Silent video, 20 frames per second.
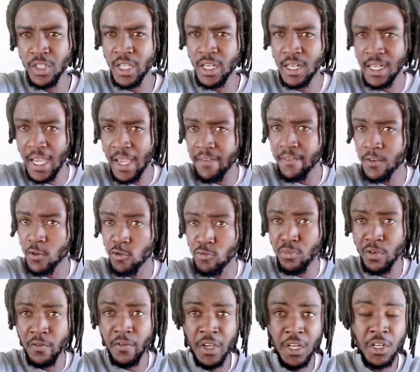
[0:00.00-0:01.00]
A life could
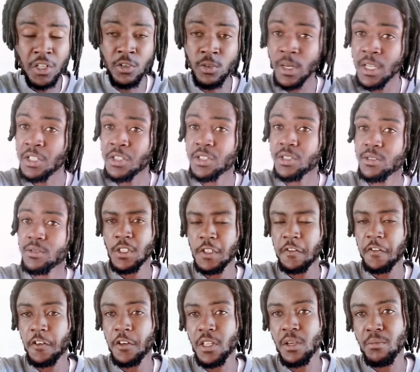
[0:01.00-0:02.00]
be very great
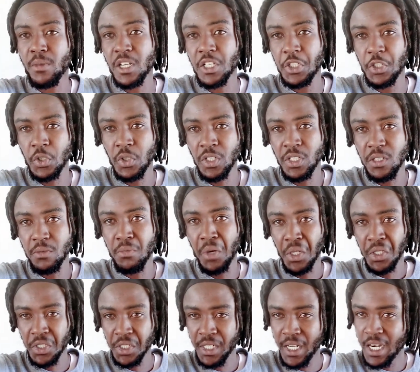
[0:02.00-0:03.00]
for the majority.
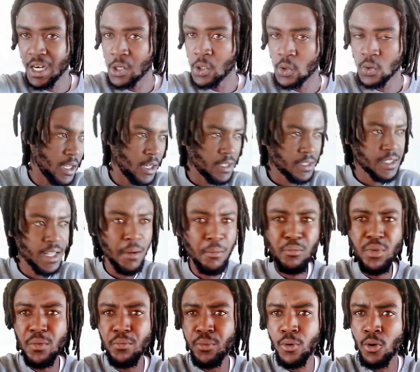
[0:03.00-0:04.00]
But now some
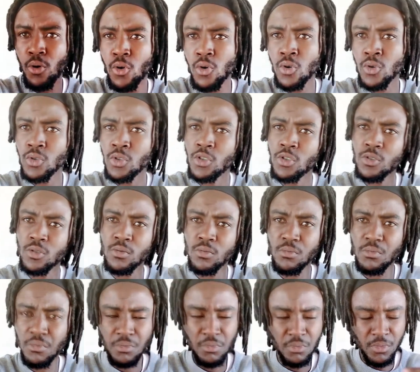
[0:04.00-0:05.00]
people, you know,
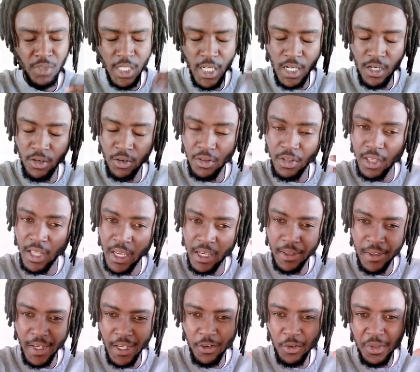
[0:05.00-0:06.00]
they are not
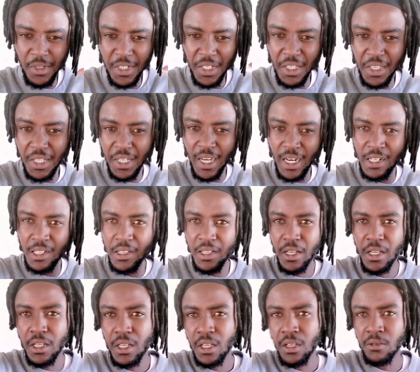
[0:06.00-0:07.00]
critically
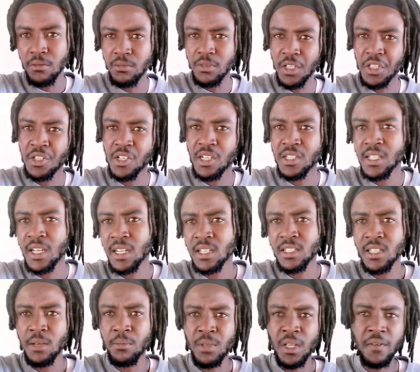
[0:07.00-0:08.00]
thinking. They just
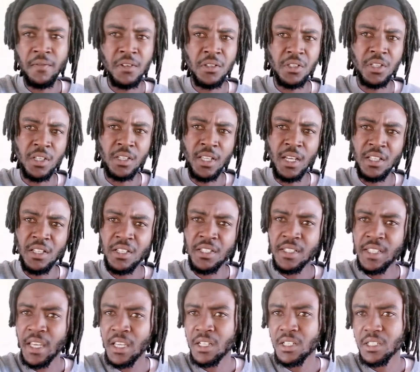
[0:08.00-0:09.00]
accept everything that is
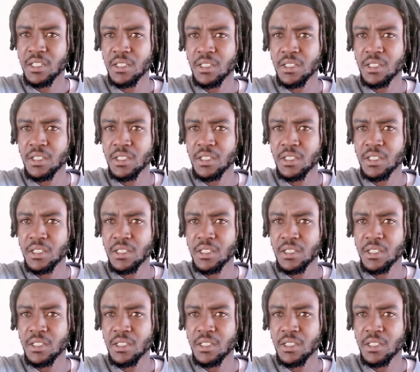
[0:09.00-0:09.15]
said.